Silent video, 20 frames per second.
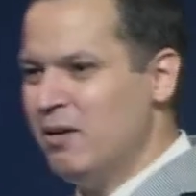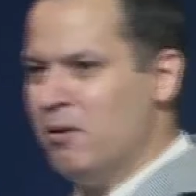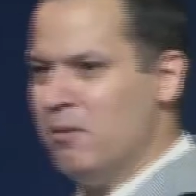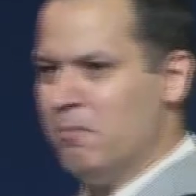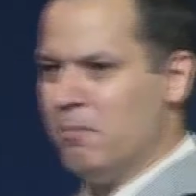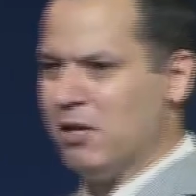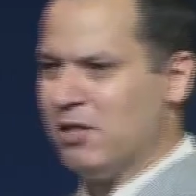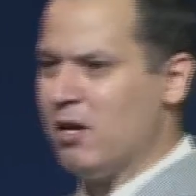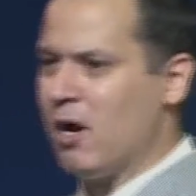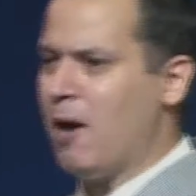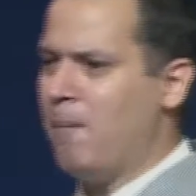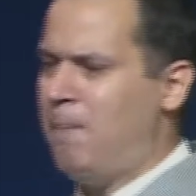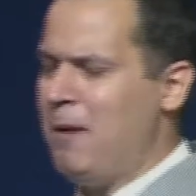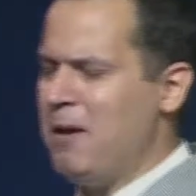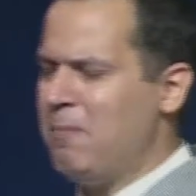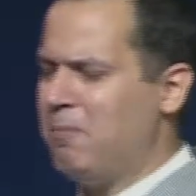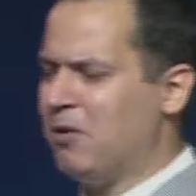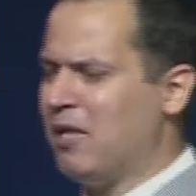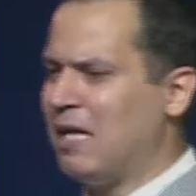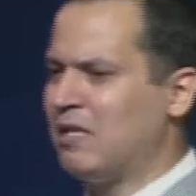But there are
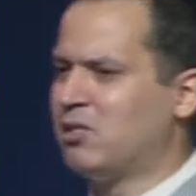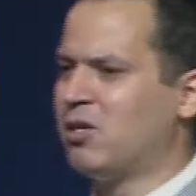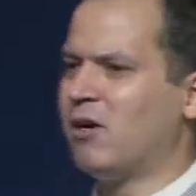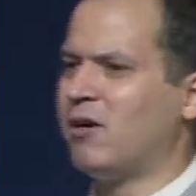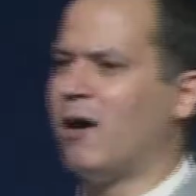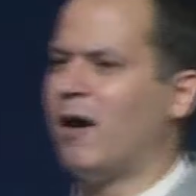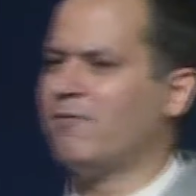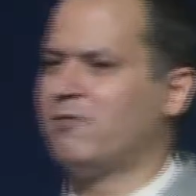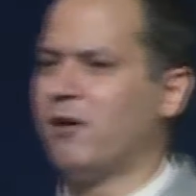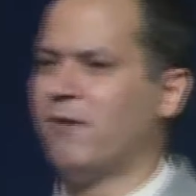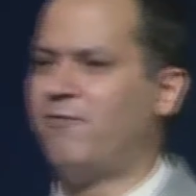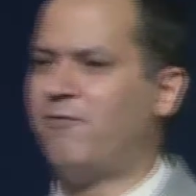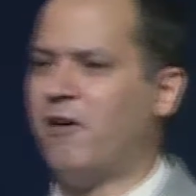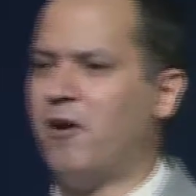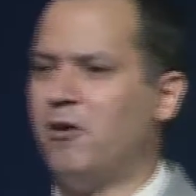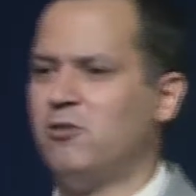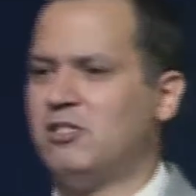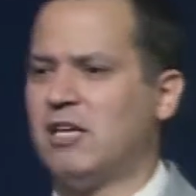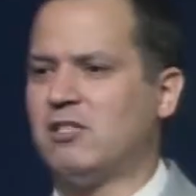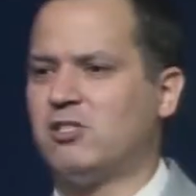people that turn off their
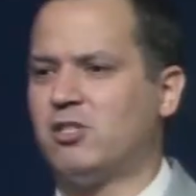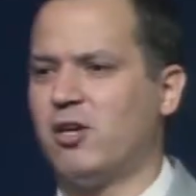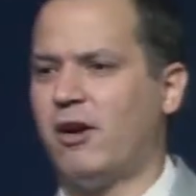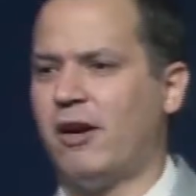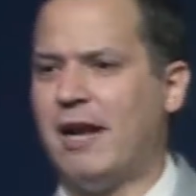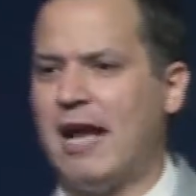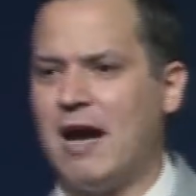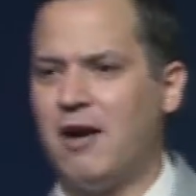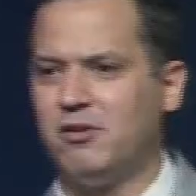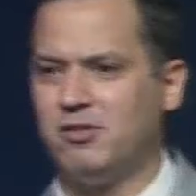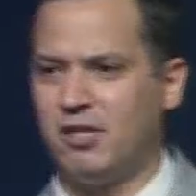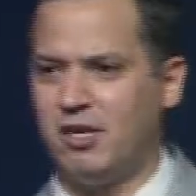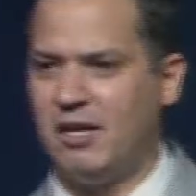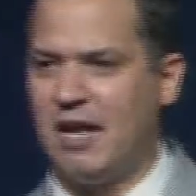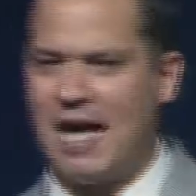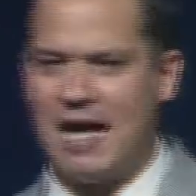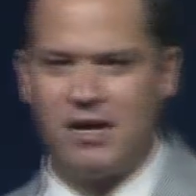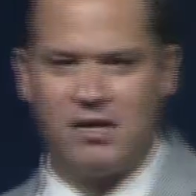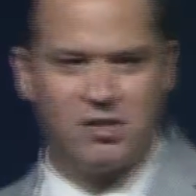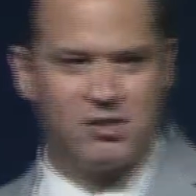phones at certain hours a
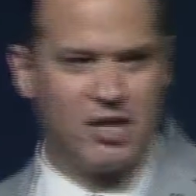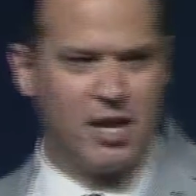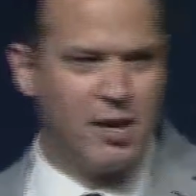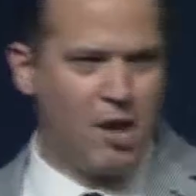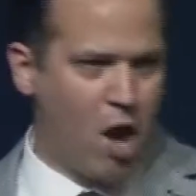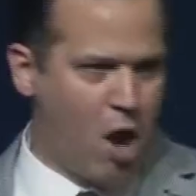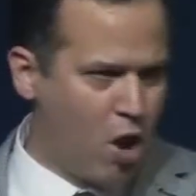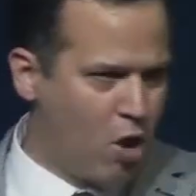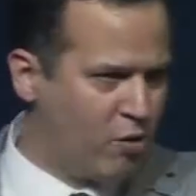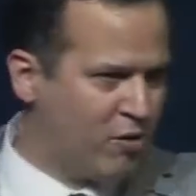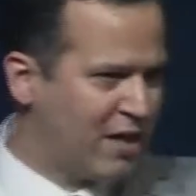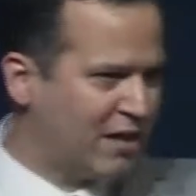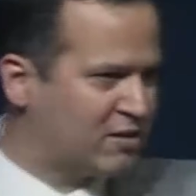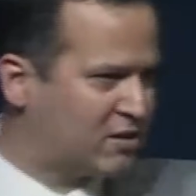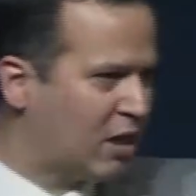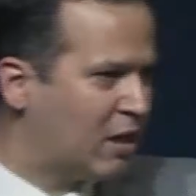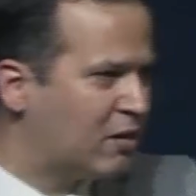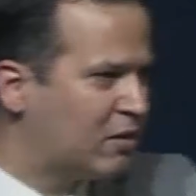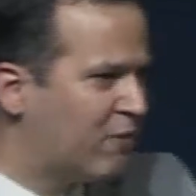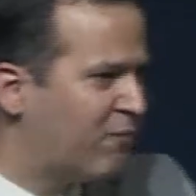day because they know that
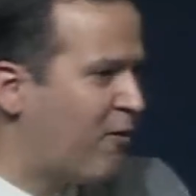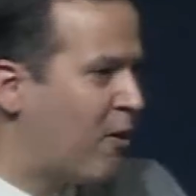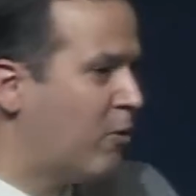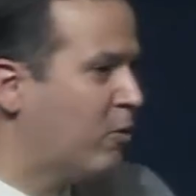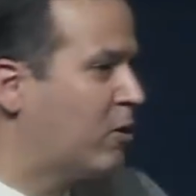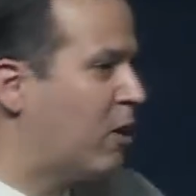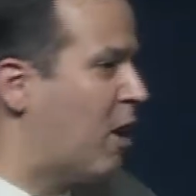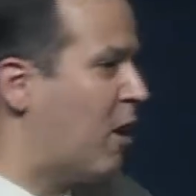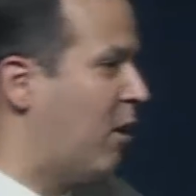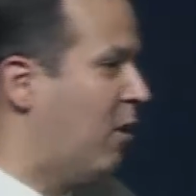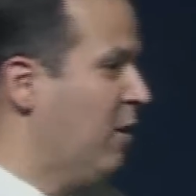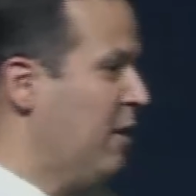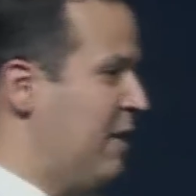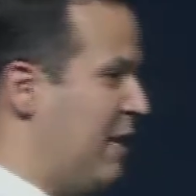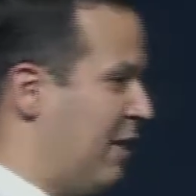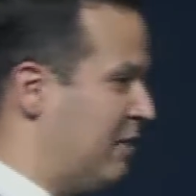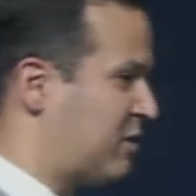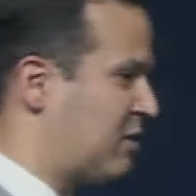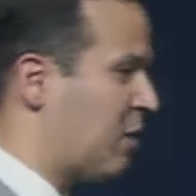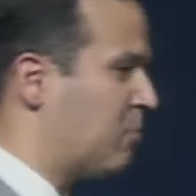the, the phone call
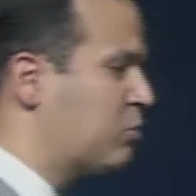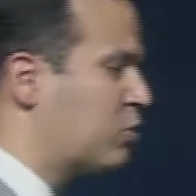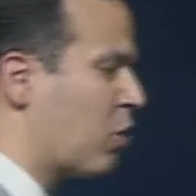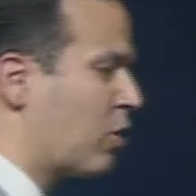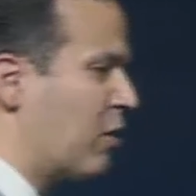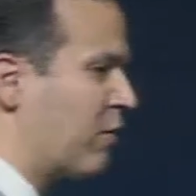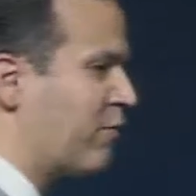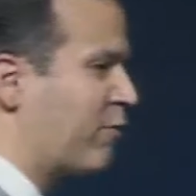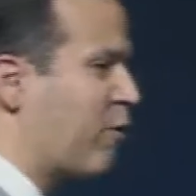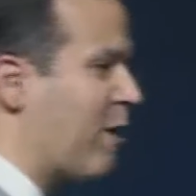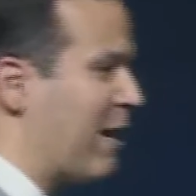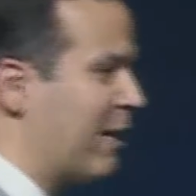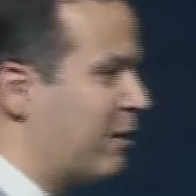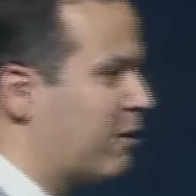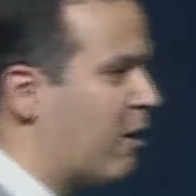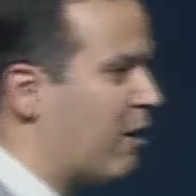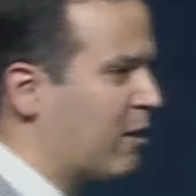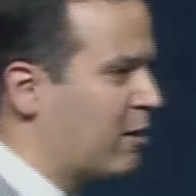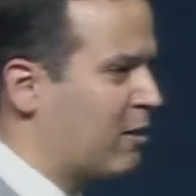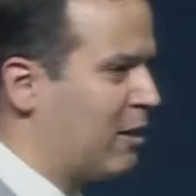is some sort of credit
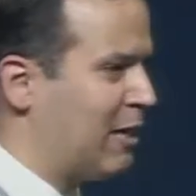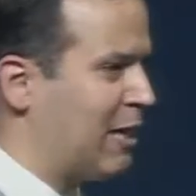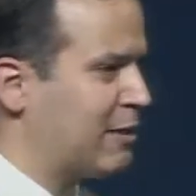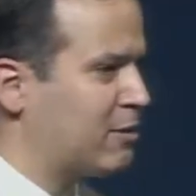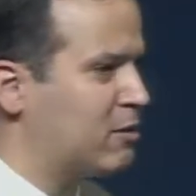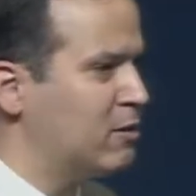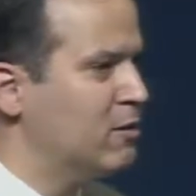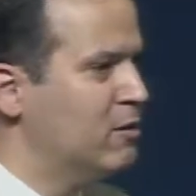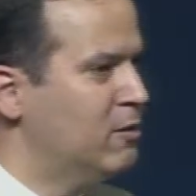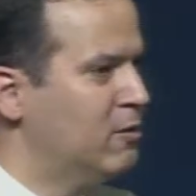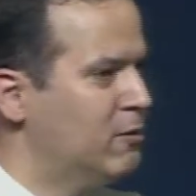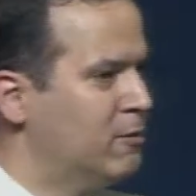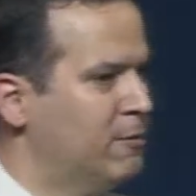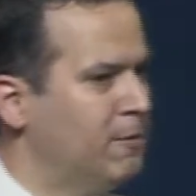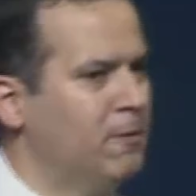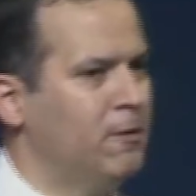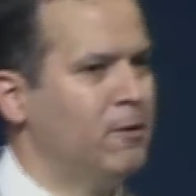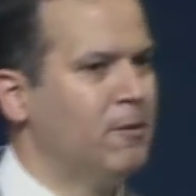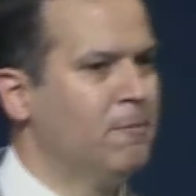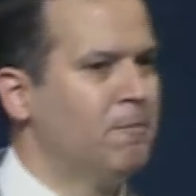card collector.
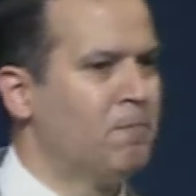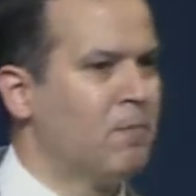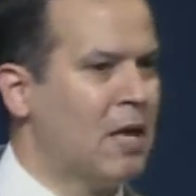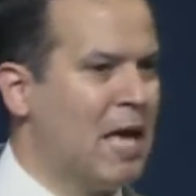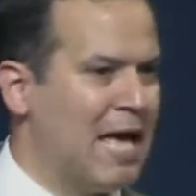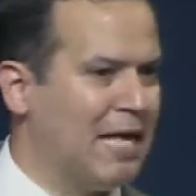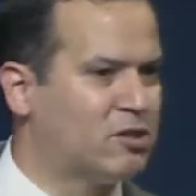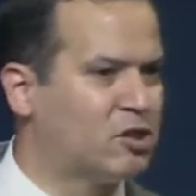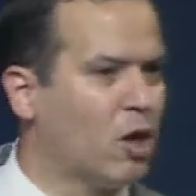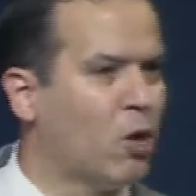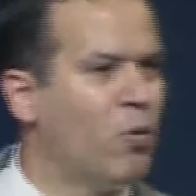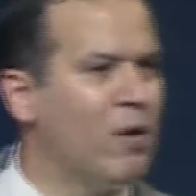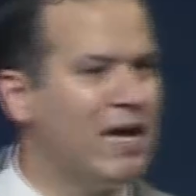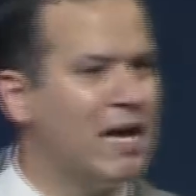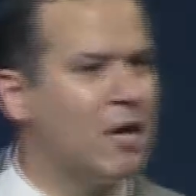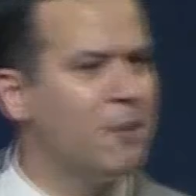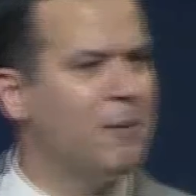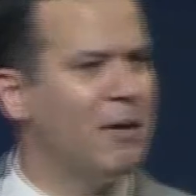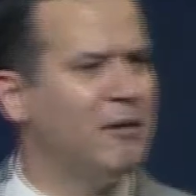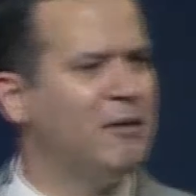And so we
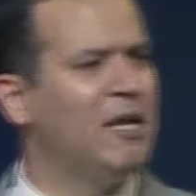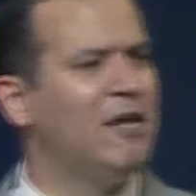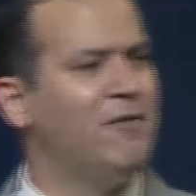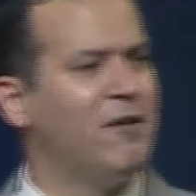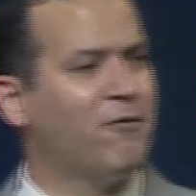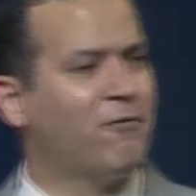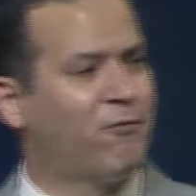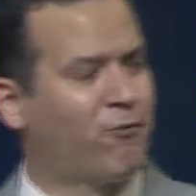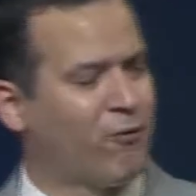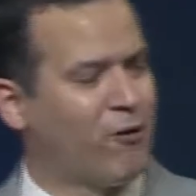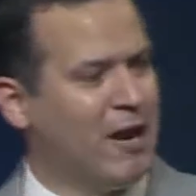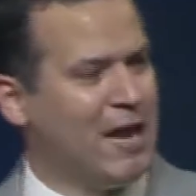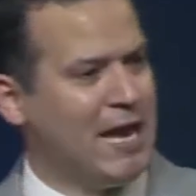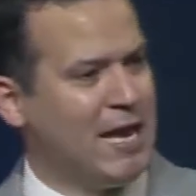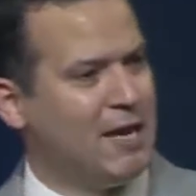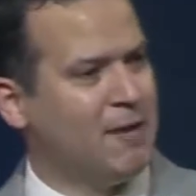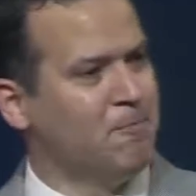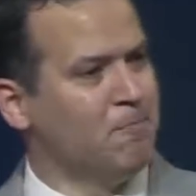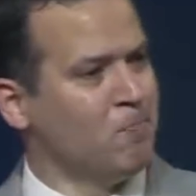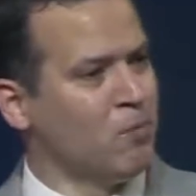got to be living
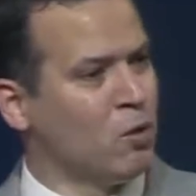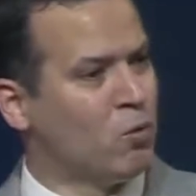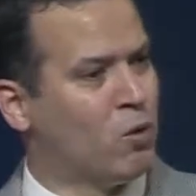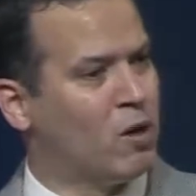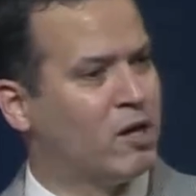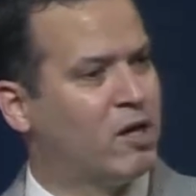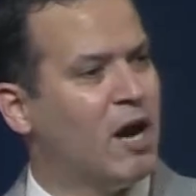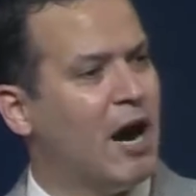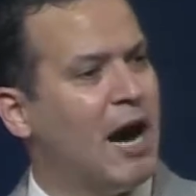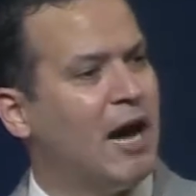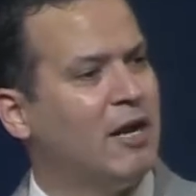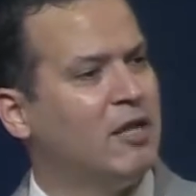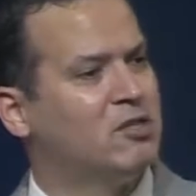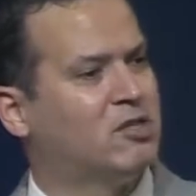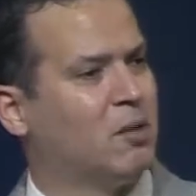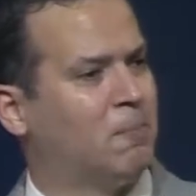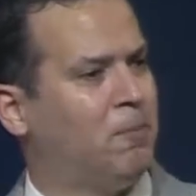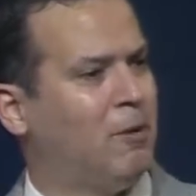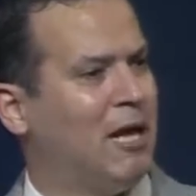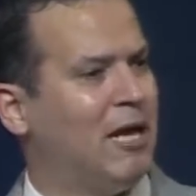free where God is
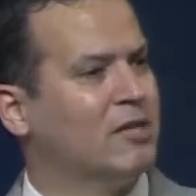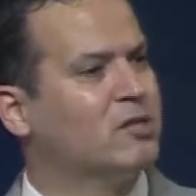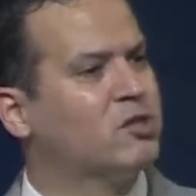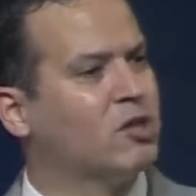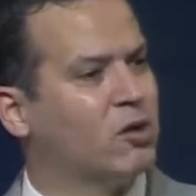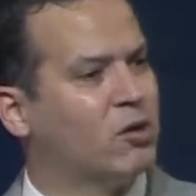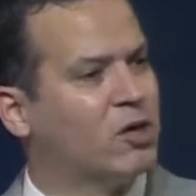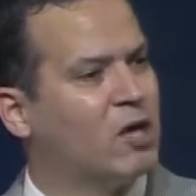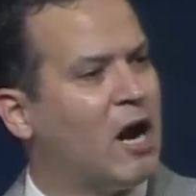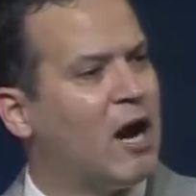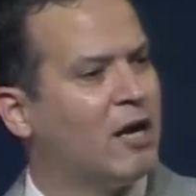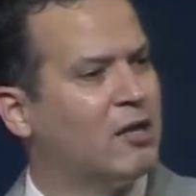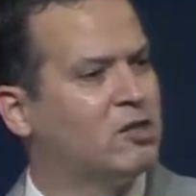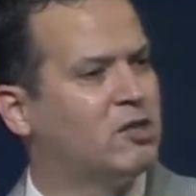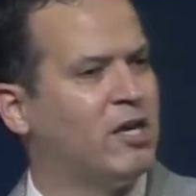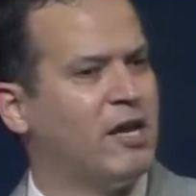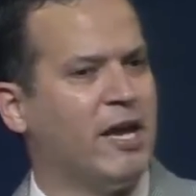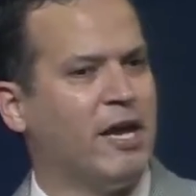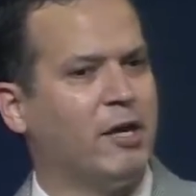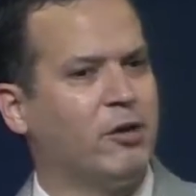the blesser and God is
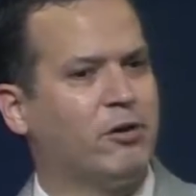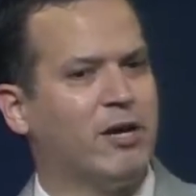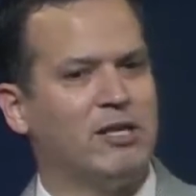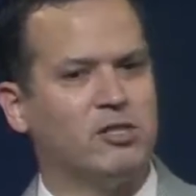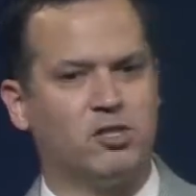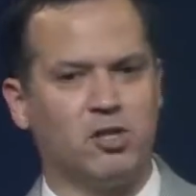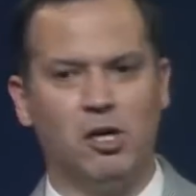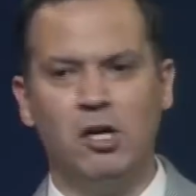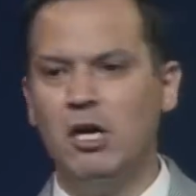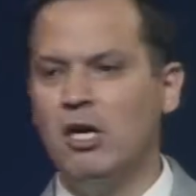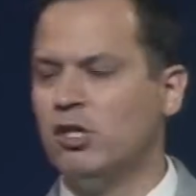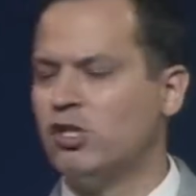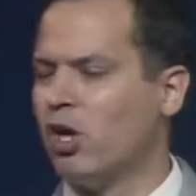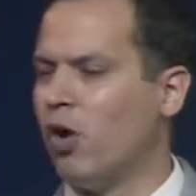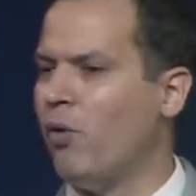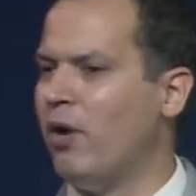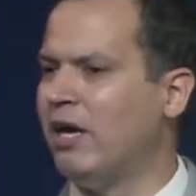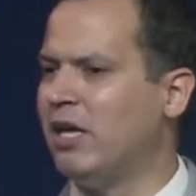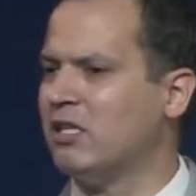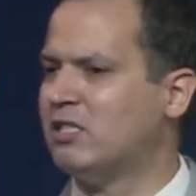the increaser. So
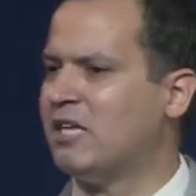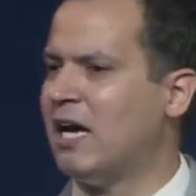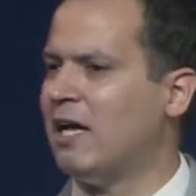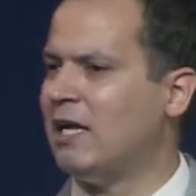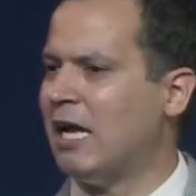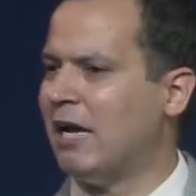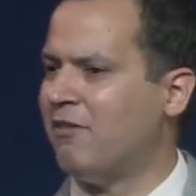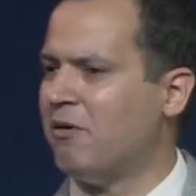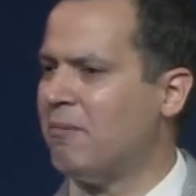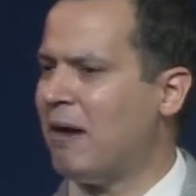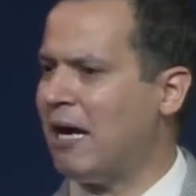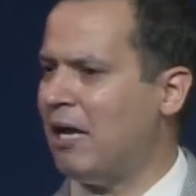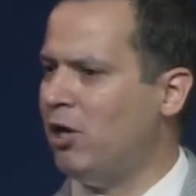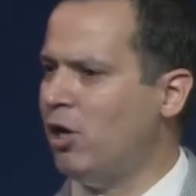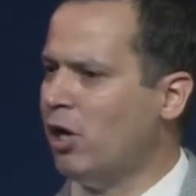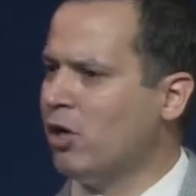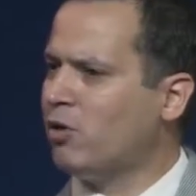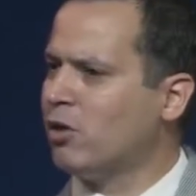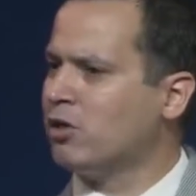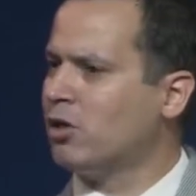we can tell everybody,
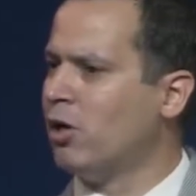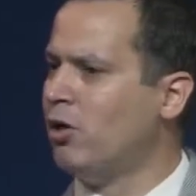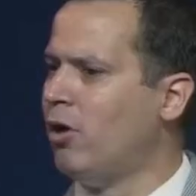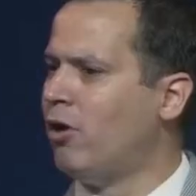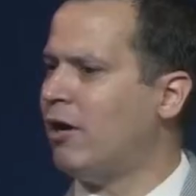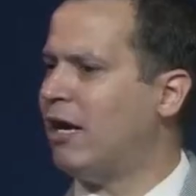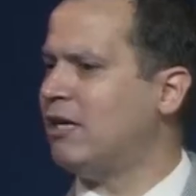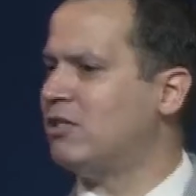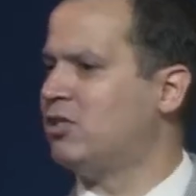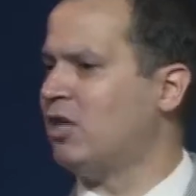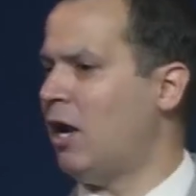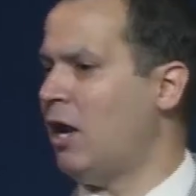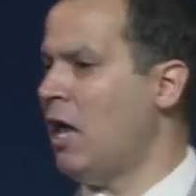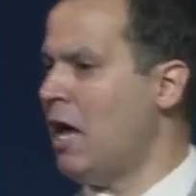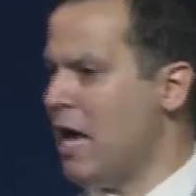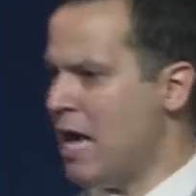look what the Lord has done.